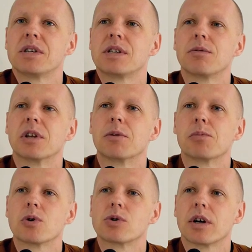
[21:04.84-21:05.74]
busy with the
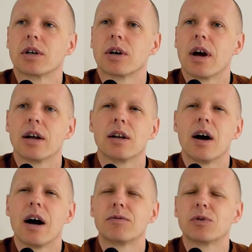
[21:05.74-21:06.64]
project and
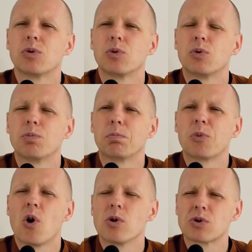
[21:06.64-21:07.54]
have to
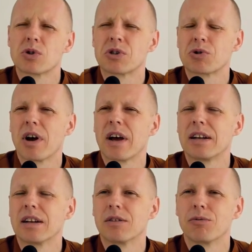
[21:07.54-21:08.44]

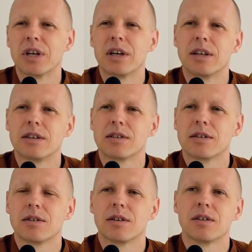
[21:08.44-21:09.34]
concentrate and read
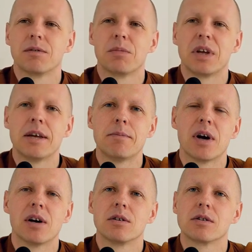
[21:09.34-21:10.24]

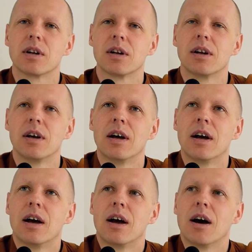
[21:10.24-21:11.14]
emails and,
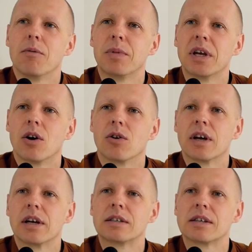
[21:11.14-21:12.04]
and be on
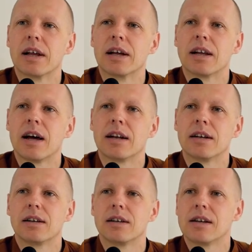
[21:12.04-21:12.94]
the internet.
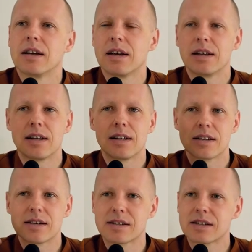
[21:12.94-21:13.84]
And it,
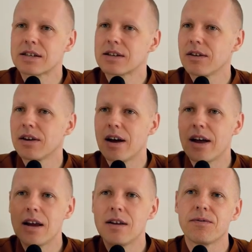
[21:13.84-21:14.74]
there's this
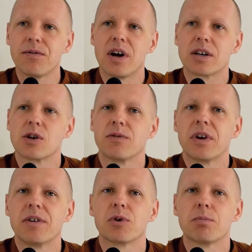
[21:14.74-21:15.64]
influx of
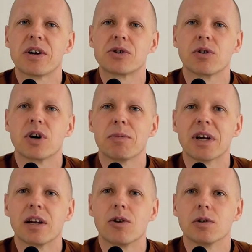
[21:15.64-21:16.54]
information
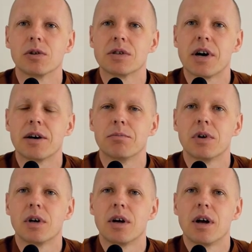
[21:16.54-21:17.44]
coming in all the time.
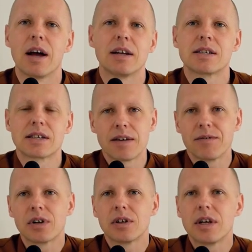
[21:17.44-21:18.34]
And it's,
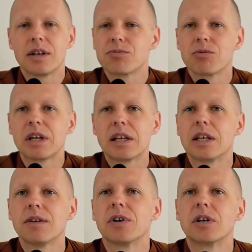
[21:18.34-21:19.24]
it's really
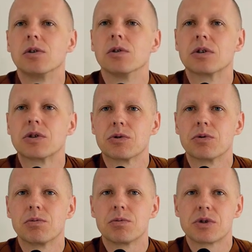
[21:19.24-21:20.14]
difficult
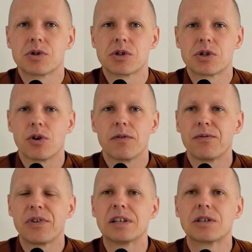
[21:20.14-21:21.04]
to just sort of
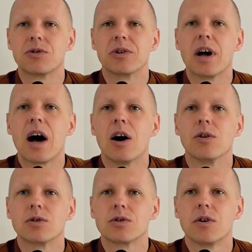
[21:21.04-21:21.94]
filter it
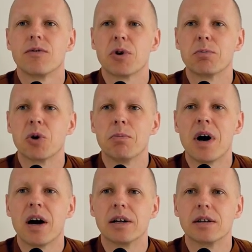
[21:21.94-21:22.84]
out from your
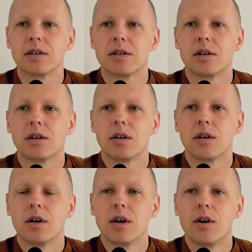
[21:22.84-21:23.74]
mind.
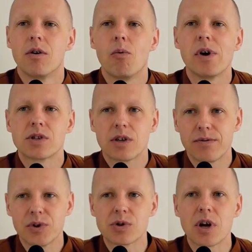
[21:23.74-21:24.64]
Once,
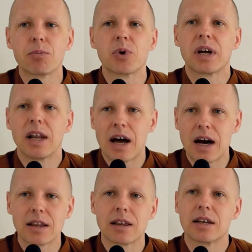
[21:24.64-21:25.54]
if you start putting a
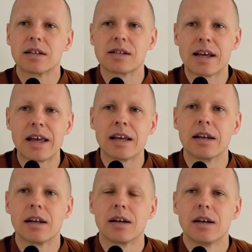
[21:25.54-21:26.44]
lot of things
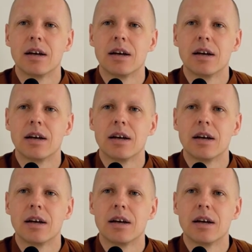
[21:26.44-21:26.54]
in,